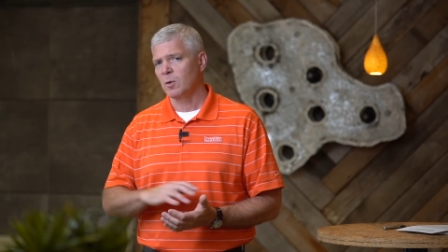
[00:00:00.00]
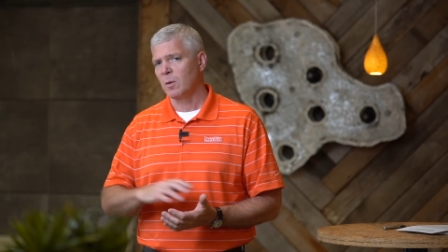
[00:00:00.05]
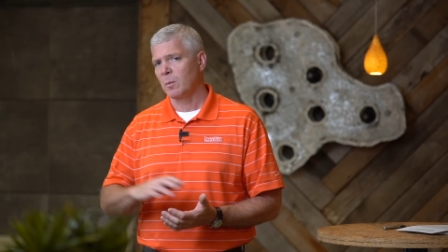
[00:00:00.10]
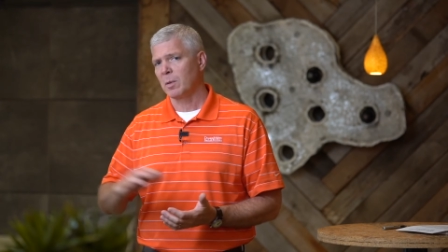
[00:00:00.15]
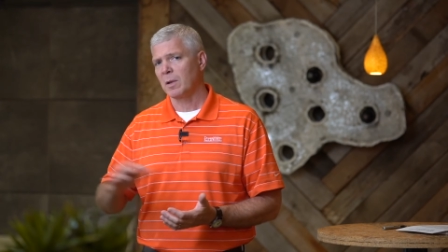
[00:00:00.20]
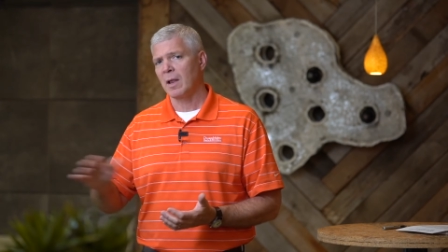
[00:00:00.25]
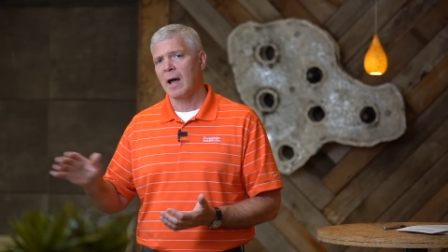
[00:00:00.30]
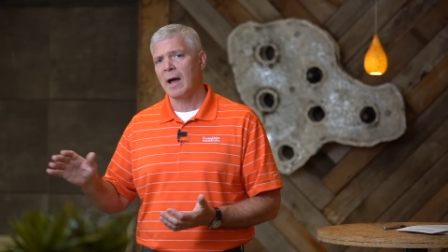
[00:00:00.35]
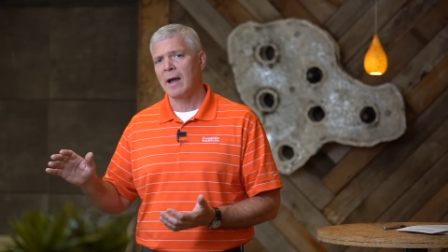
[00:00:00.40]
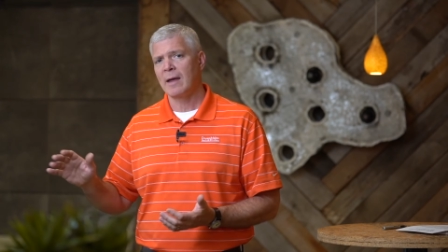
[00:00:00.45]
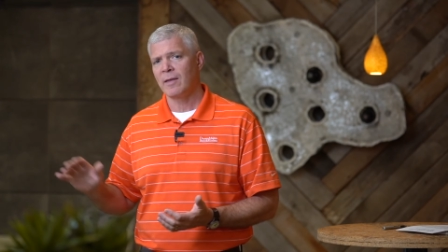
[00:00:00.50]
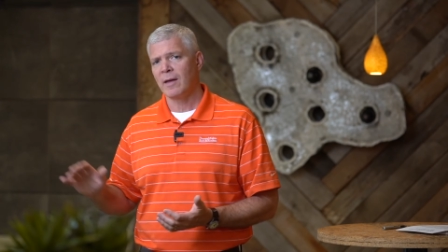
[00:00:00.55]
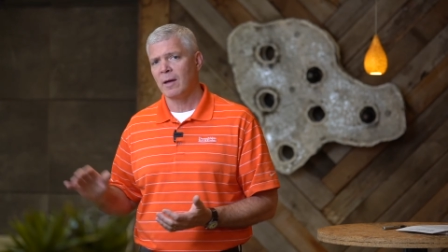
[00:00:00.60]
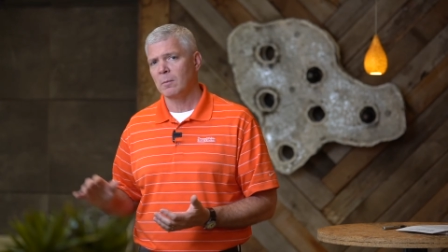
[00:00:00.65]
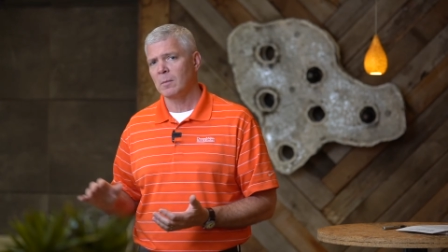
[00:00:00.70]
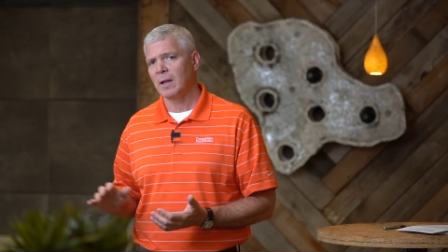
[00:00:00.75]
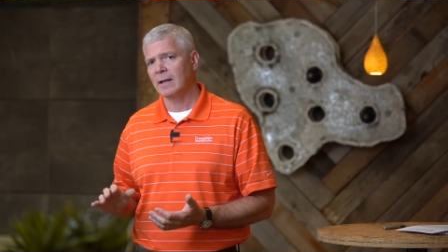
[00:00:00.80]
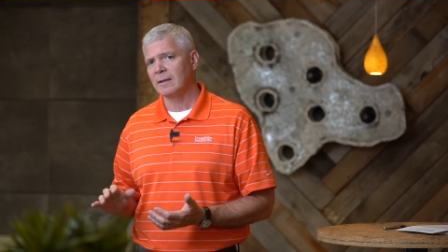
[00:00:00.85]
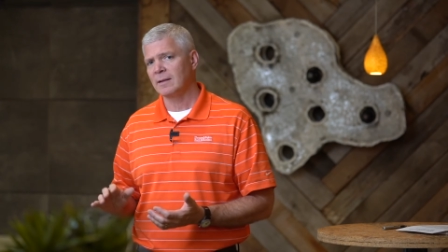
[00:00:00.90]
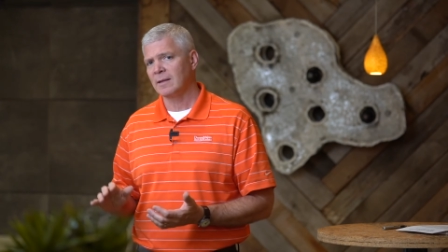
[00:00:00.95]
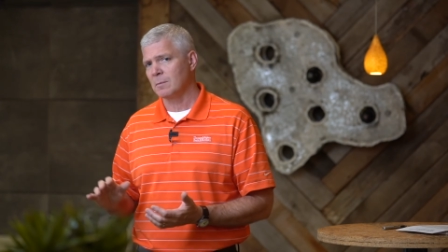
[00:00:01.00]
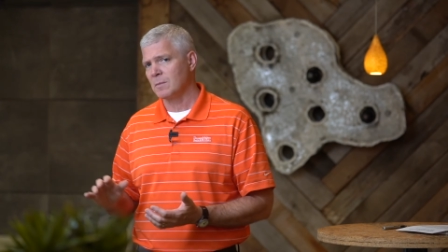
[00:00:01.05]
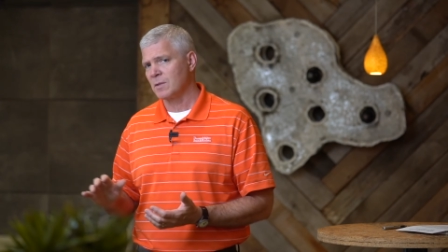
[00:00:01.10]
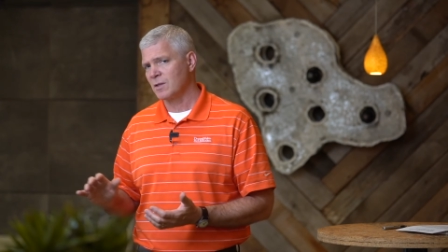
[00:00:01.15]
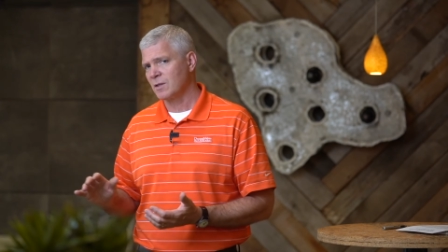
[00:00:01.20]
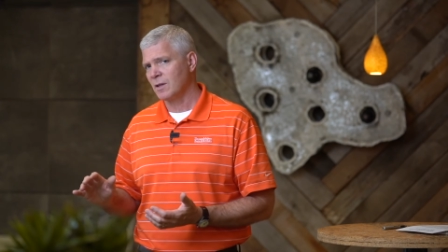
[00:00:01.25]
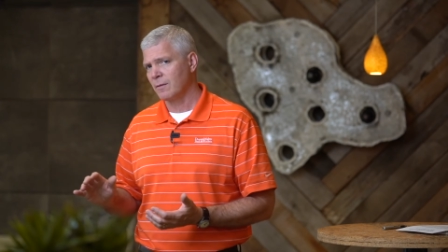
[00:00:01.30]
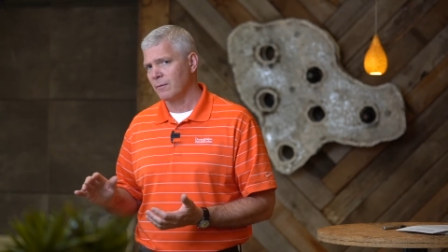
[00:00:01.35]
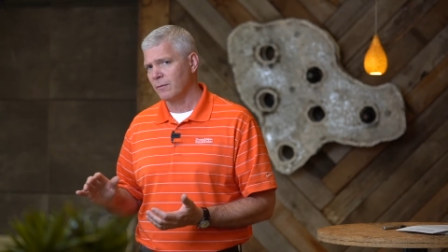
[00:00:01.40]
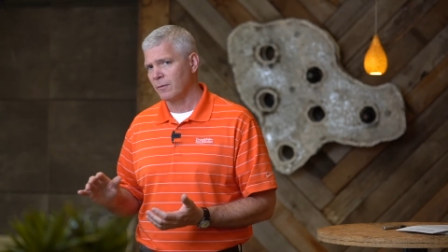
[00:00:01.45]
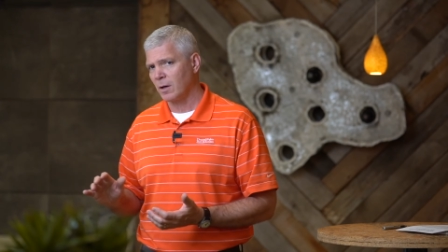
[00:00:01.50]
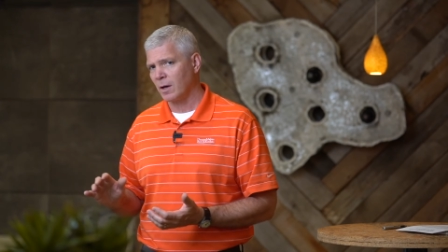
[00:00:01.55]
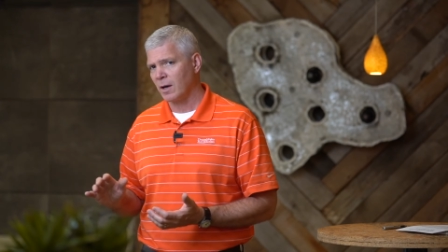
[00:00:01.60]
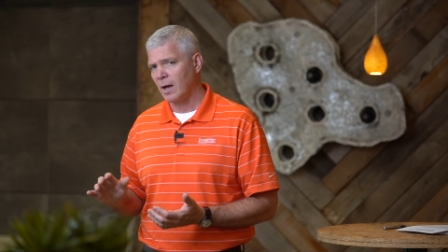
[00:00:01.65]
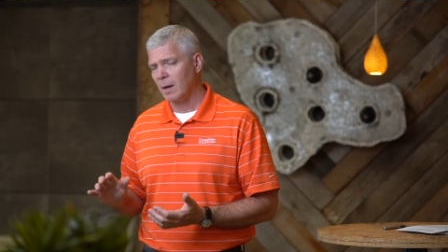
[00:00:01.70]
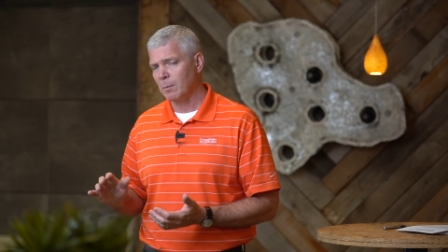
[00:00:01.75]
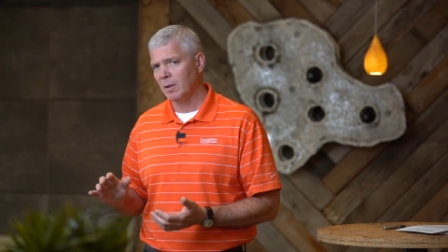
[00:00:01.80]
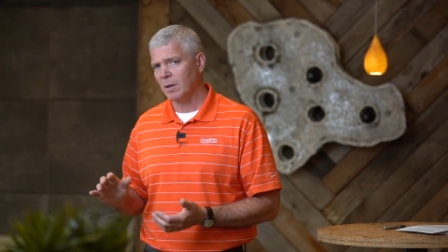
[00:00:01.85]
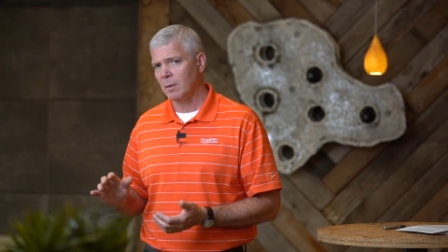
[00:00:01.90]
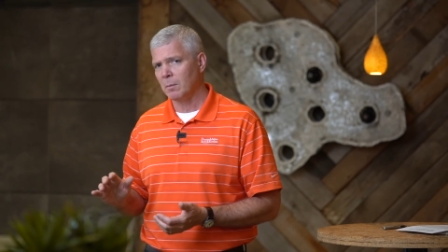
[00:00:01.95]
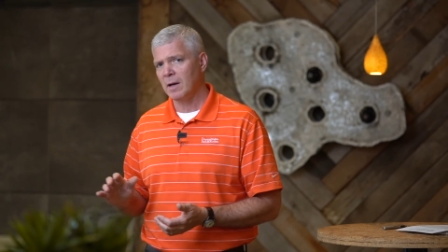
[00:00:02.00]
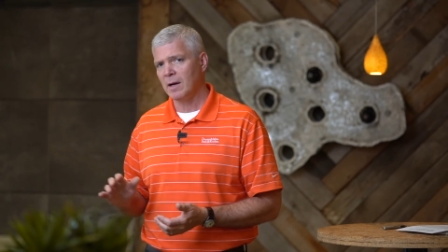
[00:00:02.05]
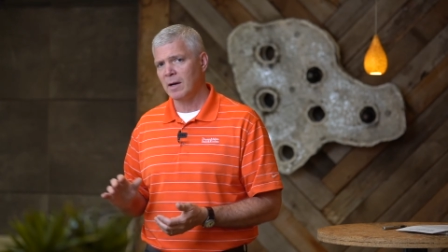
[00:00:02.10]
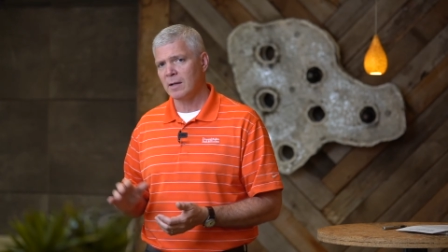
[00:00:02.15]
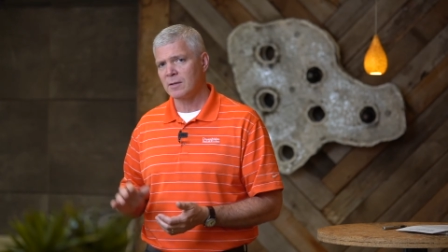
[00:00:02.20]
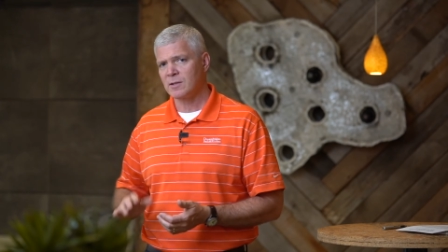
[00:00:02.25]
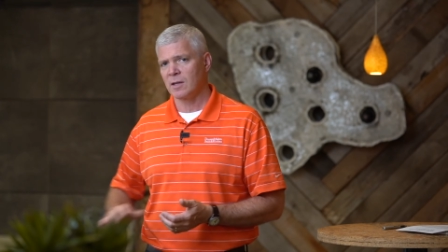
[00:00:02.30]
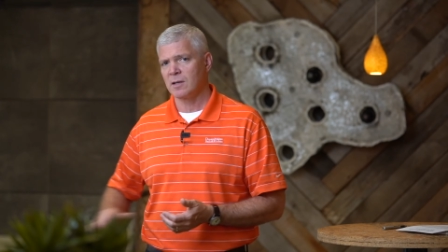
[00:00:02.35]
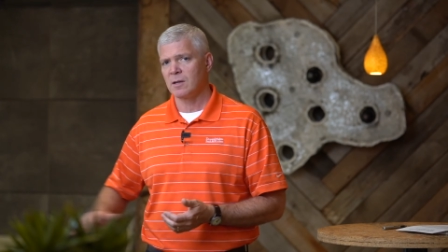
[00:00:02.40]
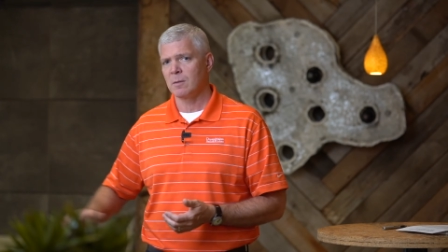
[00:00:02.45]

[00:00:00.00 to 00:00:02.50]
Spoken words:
You apply them, let them sit for a couple of minutes,